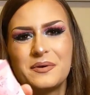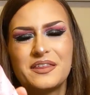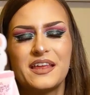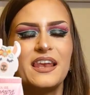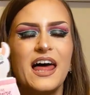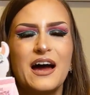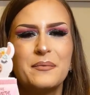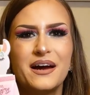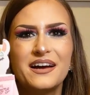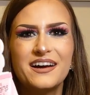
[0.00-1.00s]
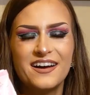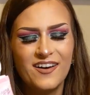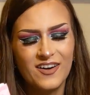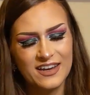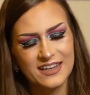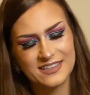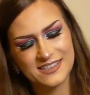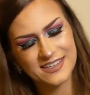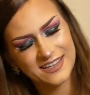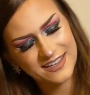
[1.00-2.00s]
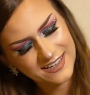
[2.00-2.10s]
with a llama on it.